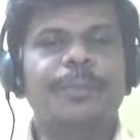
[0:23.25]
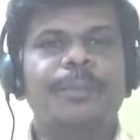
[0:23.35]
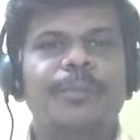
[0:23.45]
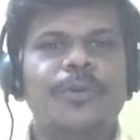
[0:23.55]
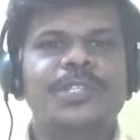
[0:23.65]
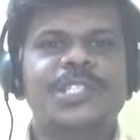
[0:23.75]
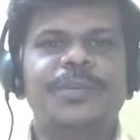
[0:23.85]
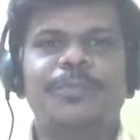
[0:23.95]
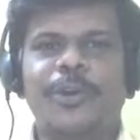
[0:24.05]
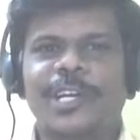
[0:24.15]
most
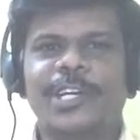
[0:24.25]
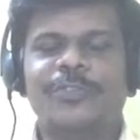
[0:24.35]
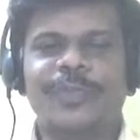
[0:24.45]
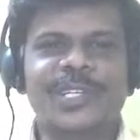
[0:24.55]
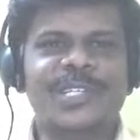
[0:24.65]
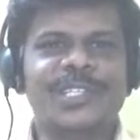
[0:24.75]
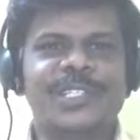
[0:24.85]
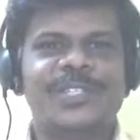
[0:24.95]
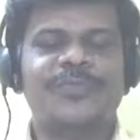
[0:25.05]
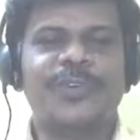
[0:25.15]
important
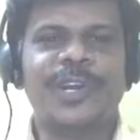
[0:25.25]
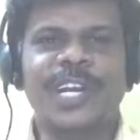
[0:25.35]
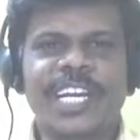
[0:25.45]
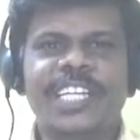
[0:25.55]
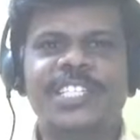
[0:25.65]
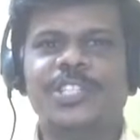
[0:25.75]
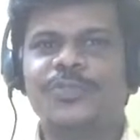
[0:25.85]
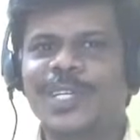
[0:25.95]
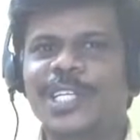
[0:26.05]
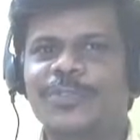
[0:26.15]
questions for NEET
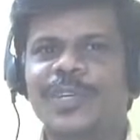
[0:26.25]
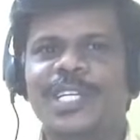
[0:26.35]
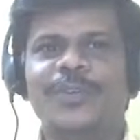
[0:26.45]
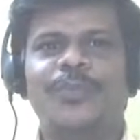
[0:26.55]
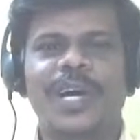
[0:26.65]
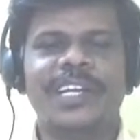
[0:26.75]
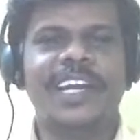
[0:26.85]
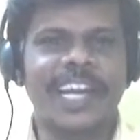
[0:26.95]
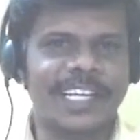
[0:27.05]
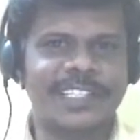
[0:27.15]
2021
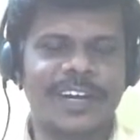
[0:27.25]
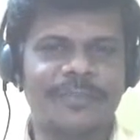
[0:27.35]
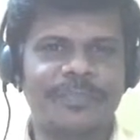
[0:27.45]
exam